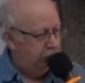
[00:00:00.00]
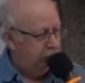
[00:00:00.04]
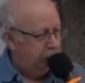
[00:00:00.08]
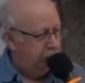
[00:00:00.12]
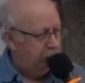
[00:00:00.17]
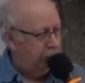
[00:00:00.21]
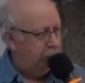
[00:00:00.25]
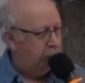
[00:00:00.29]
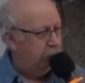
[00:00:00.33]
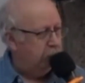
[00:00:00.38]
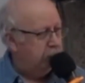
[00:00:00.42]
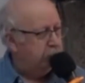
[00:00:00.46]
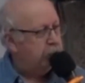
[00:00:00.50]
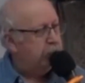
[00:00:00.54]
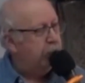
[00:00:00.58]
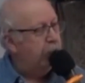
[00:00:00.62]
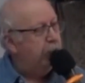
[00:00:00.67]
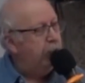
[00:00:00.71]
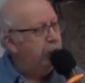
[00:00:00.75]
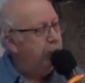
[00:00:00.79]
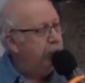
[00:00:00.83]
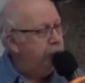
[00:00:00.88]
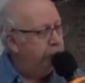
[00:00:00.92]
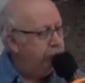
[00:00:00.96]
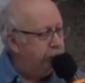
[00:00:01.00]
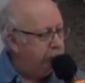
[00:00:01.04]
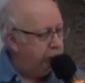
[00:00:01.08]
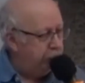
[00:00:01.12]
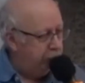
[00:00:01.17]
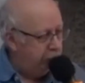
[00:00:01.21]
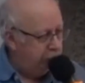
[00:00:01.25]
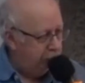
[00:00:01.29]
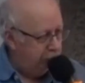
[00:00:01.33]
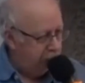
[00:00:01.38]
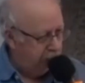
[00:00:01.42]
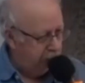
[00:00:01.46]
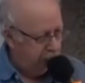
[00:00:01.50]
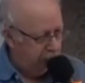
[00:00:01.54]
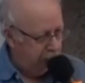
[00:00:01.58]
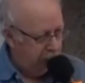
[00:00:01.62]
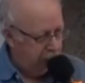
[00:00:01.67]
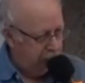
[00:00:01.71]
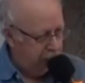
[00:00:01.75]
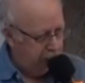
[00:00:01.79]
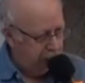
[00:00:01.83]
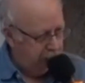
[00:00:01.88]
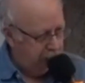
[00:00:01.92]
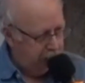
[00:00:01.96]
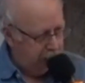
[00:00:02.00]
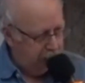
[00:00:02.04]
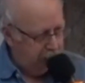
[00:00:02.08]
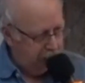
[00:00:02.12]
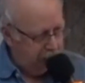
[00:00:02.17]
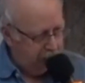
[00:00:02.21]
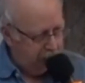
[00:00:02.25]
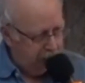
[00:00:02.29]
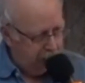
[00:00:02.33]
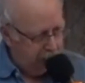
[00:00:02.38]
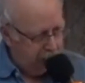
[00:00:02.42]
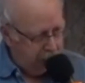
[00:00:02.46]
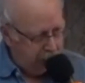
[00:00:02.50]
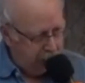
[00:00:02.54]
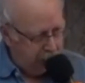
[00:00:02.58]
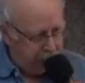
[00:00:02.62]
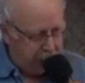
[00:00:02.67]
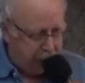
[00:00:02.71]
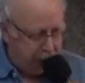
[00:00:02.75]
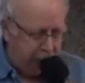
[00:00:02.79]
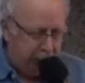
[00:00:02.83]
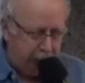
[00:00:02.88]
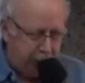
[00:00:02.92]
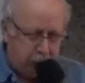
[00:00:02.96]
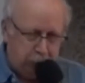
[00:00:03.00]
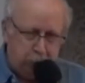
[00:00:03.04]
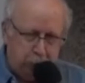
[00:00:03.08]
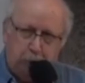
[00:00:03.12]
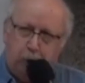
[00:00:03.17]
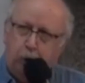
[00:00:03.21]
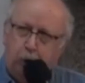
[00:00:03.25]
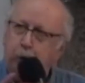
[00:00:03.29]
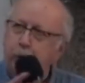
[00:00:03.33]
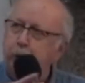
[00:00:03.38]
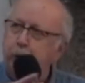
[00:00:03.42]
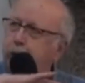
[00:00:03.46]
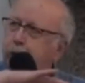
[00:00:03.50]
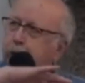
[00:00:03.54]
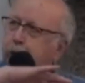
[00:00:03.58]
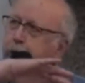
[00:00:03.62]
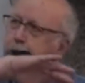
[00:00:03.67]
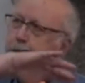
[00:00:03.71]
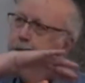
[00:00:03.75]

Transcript: I was saved, and the next moment,